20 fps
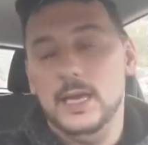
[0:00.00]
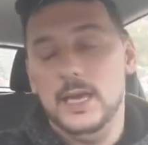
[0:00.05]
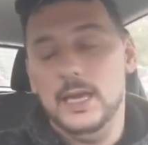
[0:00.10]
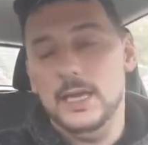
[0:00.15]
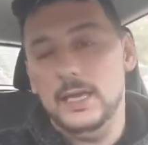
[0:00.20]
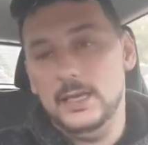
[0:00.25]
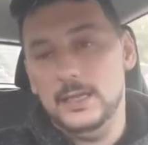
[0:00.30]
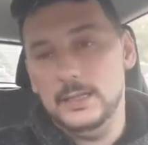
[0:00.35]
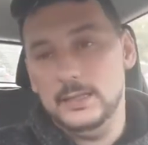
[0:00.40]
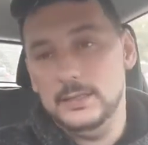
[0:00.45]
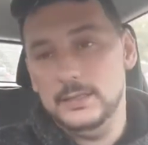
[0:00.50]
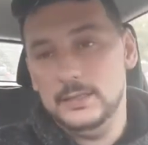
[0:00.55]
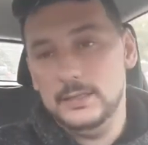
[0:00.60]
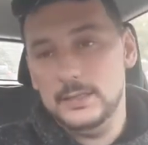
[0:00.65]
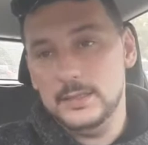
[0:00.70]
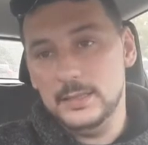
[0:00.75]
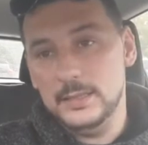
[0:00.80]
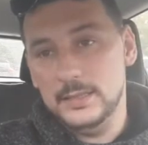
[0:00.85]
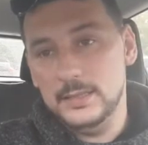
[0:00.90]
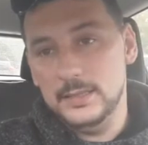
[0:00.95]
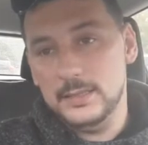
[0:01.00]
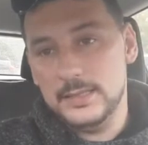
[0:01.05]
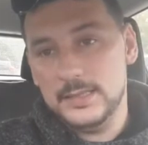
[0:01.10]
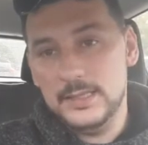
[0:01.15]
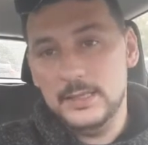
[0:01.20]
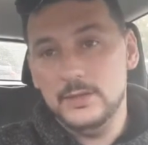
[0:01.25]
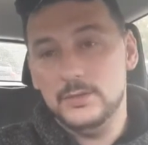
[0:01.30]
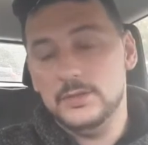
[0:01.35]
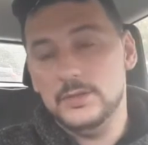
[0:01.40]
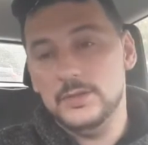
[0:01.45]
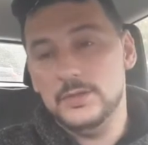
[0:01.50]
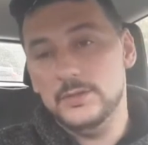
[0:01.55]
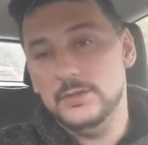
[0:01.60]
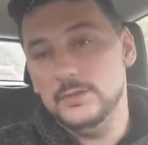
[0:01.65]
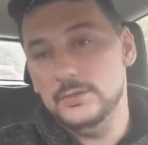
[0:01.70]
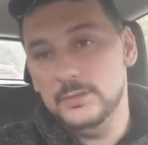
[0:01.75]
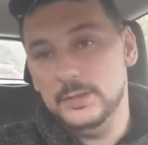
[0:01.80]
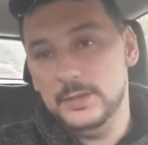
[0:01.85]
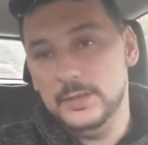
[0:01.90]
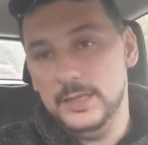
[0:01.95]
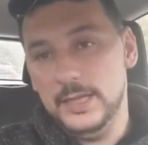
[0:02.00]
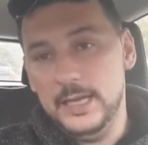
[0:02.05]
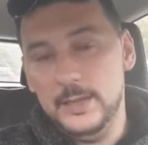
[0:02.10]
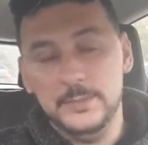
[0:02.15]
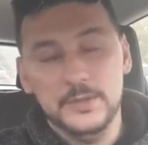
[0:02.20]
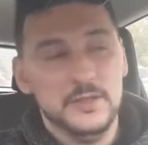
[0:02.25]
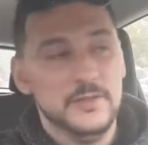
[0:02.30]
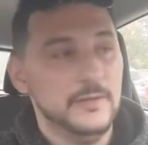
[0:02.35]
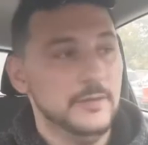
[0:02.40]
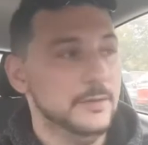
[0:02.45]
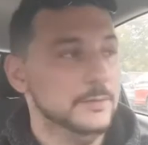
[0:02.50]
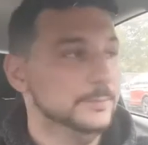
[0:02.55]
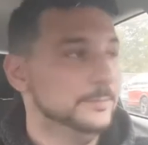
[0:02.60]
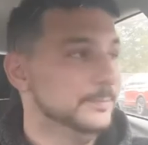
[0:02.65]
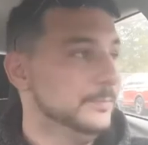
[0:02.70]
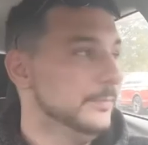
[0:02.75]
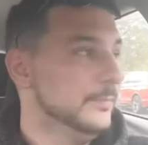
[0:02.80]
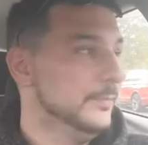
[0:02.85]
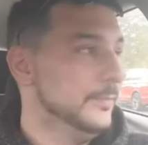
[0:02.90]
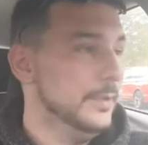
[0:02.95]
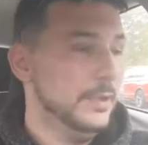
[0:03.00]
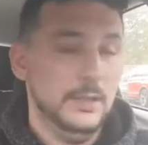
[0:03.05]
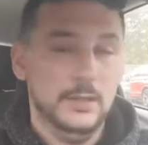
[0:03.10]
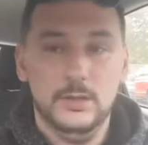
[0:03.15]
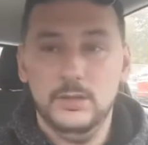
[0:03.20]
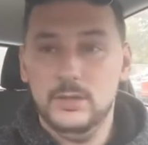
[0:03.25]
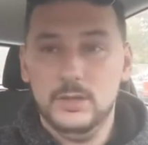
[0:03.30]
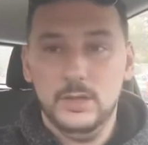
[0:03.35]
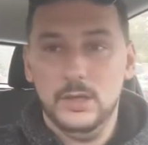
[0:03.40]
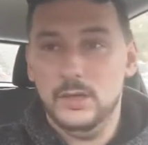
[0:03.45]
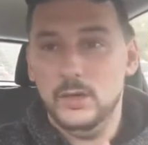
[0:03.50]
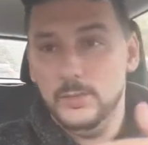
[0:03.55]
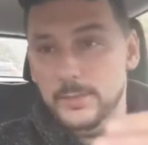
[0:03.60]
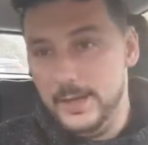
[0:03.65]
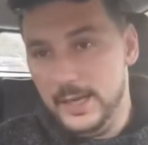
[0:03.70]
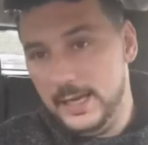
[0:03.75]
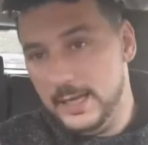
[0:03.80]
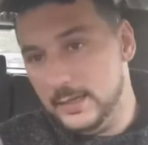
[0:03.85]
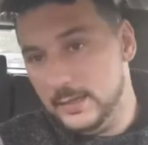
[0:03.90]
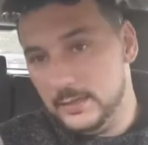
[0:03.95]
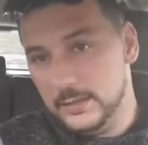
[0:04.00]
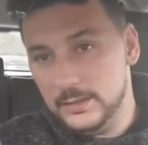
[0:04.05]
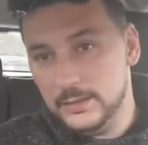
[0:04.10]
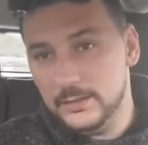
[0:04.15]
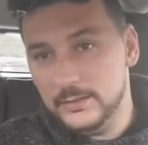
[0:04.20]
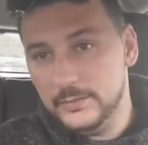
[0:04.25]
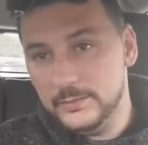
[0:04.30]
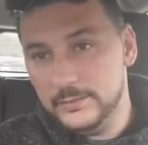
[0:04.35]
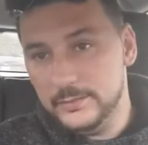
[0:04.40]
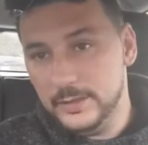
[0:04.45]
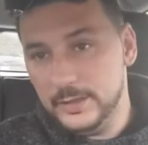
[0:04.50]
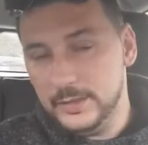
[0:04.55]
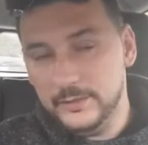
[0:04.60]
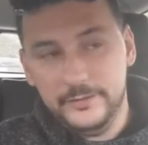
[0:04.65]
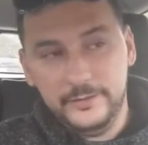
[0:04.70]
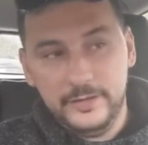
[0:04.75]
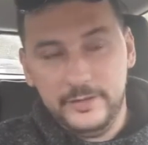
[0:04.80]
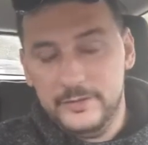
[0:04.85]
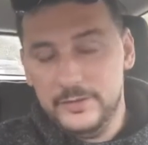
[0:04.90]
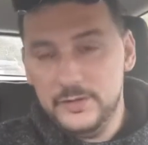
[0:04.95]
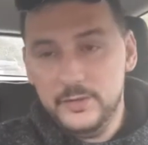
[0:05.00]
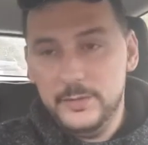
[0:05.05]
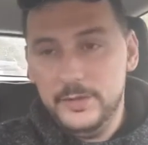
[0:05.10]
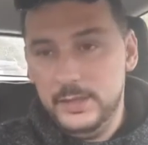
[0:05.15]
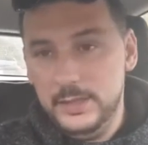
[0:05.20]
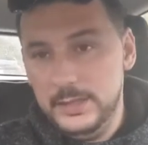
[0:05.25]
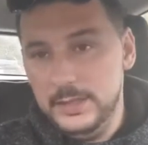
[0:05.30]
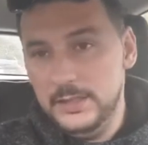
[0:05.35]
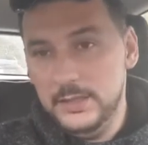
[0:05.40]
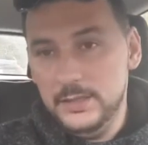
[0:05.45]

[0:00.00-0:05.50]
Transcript: and CO2 in the atmosphere. You can go back fucking 500 million